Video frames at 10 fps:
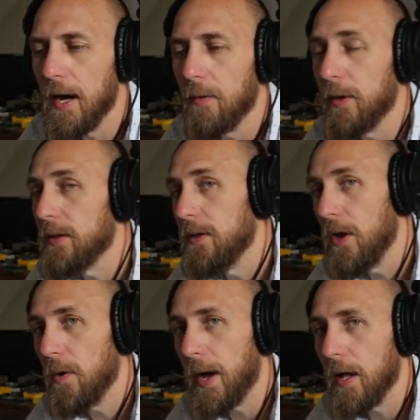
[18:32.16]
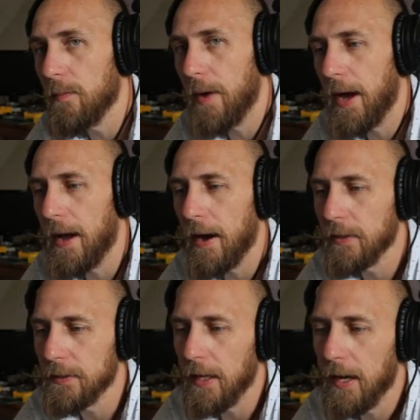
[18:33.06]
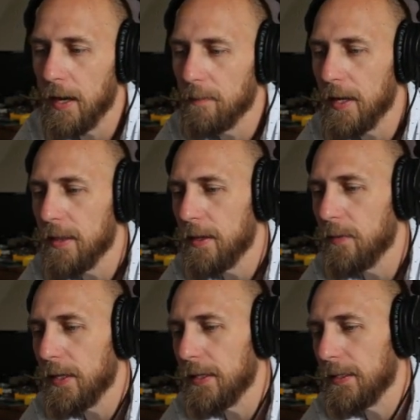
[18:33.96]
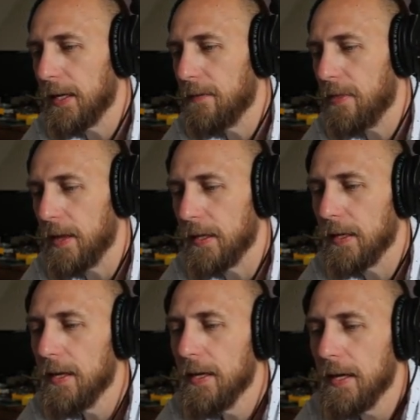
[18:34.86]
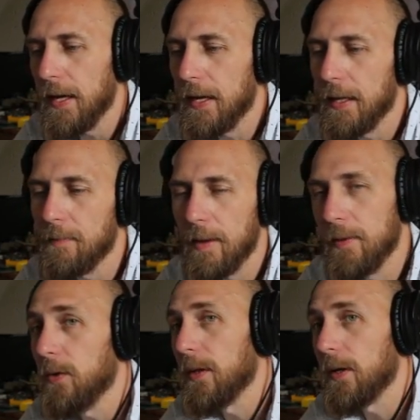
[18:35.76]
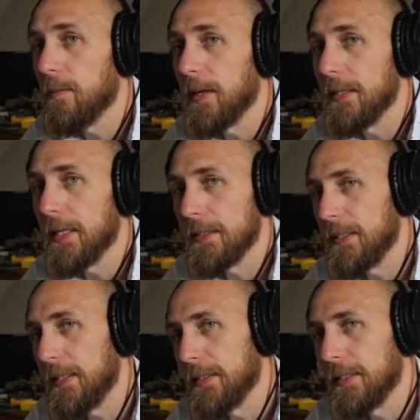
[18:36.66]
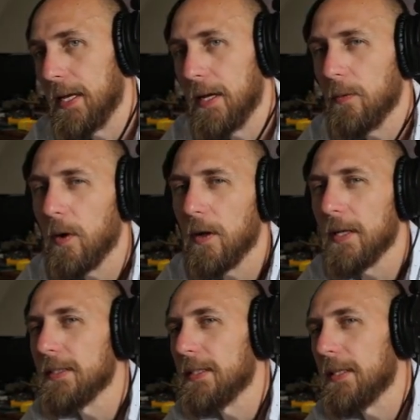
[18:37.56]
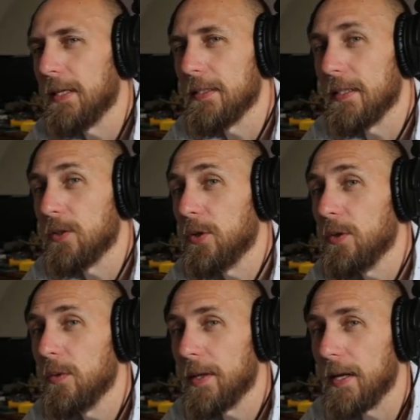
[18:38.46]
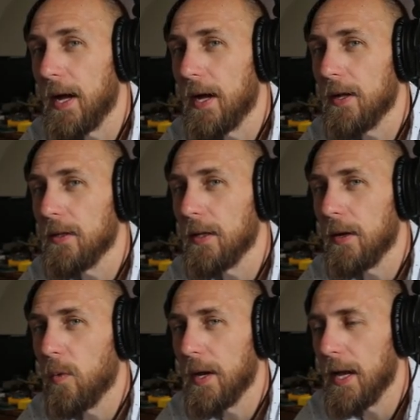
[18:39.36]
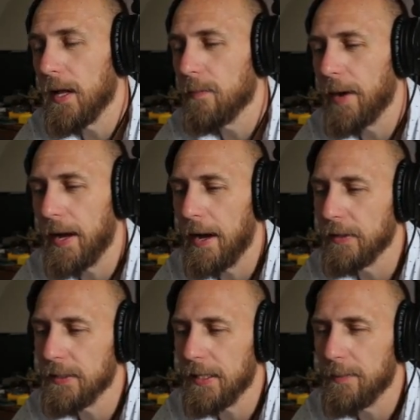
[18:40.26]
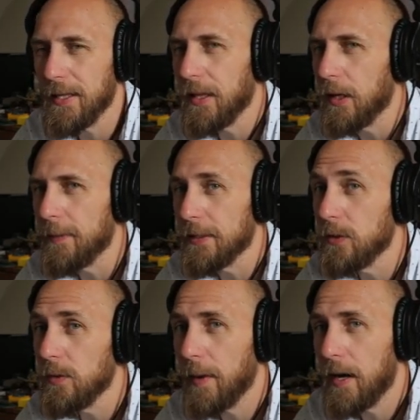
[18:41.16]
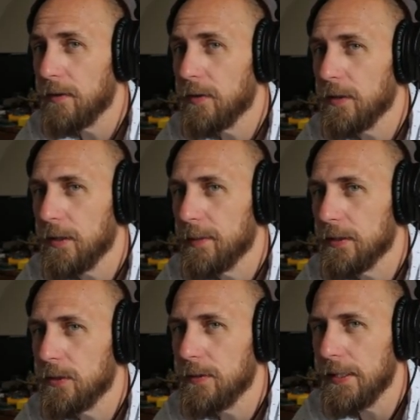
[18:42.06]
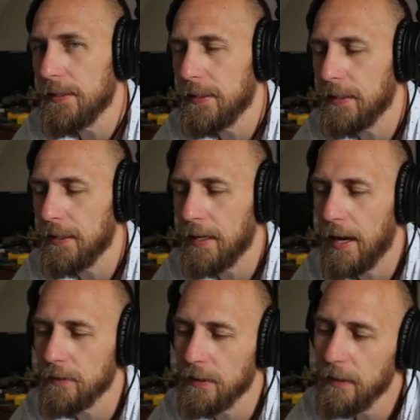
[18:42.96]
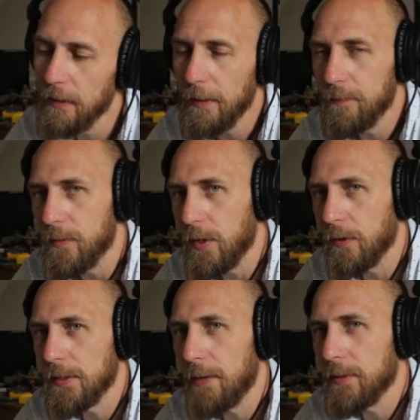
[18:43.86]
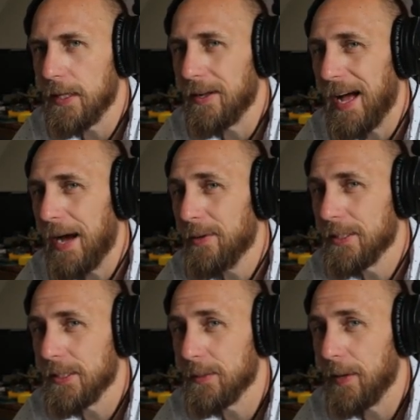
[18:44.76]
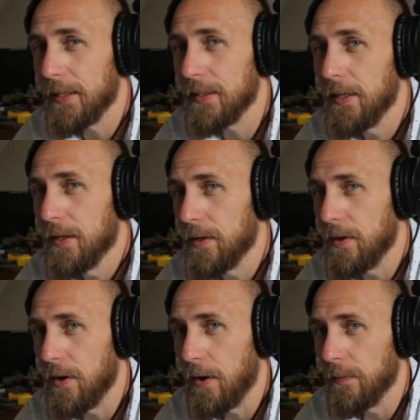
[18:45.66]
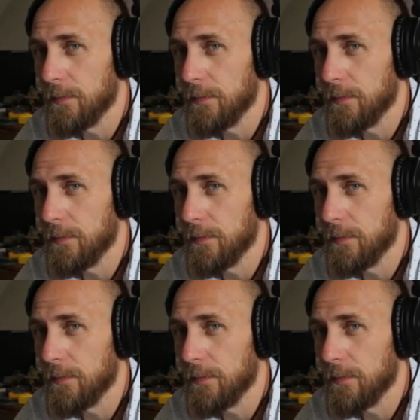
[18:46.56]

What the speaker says: with no L buyout, and then we can kind of think and maybe do a little play testing and say, well, is it 2 with an L, 1 L buyout? It's going to be a little bit too powerful, a little bit too easy to get out. You know, time will tell. I would suspect no.